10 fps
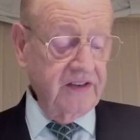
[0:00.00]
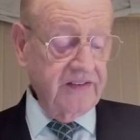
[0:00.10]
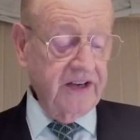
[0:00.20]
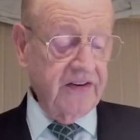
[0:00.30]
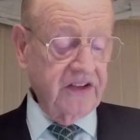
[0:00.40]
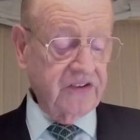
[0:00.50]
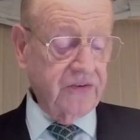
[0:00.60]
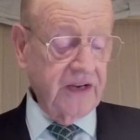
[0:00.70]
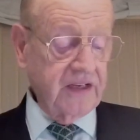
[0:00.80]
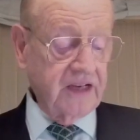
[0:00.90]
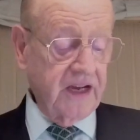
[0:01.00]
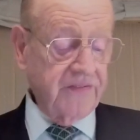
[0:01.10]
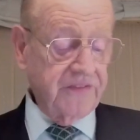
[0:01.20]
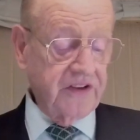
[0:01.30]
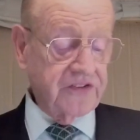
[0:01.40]
there is great
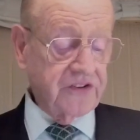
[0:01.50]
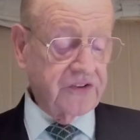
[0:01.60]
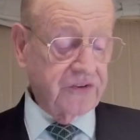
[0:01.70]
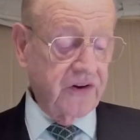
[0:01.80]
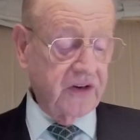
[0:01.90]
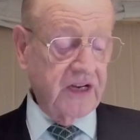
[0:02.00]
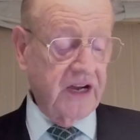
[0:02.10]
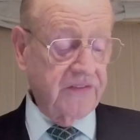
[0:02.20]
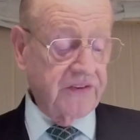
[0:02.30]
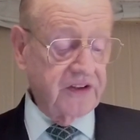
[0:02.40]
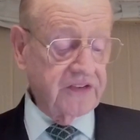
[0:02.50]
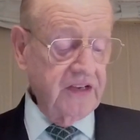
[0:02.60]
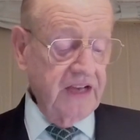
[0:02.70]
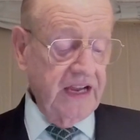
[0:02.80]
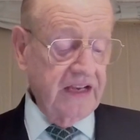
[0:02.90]
confidence or strong confidence,
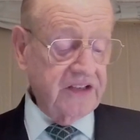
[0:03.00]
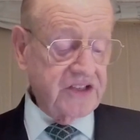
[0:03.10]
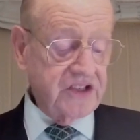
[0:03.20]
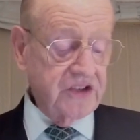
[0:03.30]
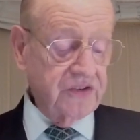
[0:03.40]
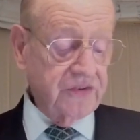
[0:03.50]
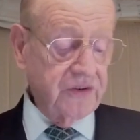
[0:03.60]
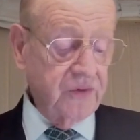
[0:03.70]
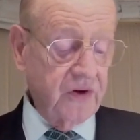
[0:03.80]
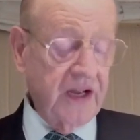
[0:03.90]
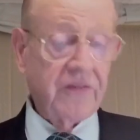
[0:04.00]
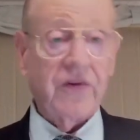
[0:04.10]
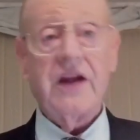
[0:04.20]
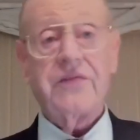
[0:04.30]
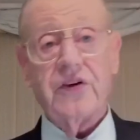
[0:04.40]
and his children will have
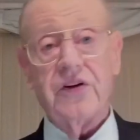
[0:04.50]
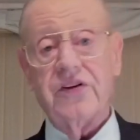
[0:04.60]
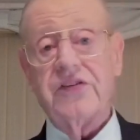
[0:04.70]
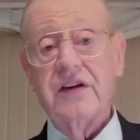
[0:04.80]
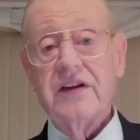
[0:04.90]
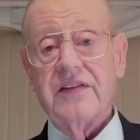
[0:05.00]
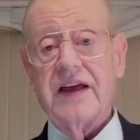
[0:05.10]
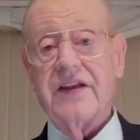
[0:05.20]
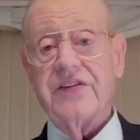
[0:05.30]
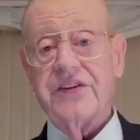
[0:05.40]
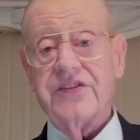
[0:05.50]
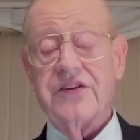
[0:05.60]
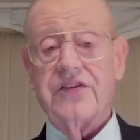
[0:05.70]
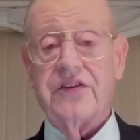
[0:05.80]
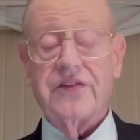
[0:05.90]
refuge. That is the
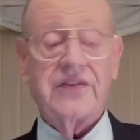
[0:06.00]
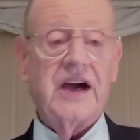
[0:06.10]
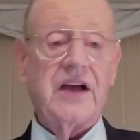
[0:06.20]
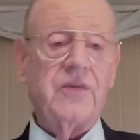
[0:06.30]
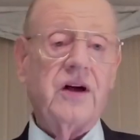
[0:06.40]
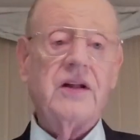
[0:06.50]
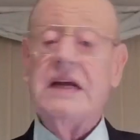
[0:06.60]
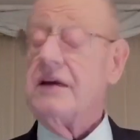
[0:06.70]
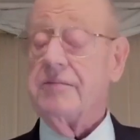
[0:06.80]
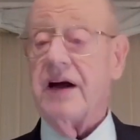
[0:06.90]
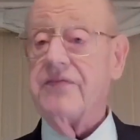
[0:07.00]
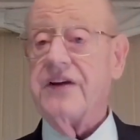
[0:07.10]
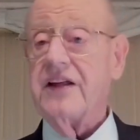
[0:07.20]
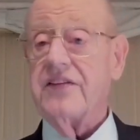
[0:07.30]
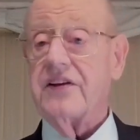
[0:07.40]
children of God. Well, by
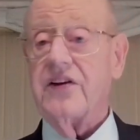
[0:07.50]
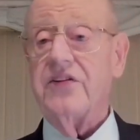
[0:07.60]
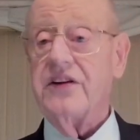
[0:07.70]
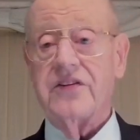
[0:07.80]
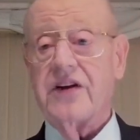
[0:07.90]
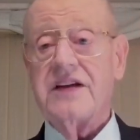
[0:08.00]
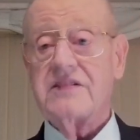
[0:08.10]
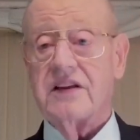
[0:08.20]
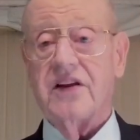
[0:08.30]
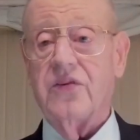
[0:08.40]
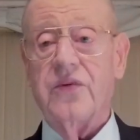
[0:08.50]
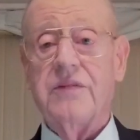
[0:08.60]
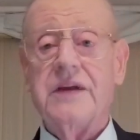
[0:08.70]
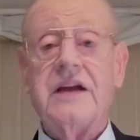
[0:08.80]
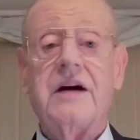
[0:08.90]
faith alone in Christ alone, we
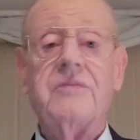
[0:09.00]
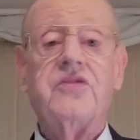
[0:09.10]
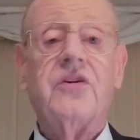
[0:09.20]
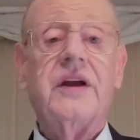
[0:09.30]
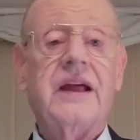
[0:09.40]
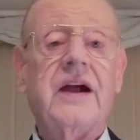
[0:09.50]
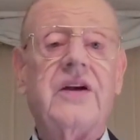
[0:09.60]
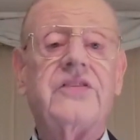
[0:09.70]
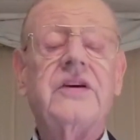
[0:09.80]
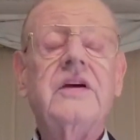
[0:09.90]
become joint heirs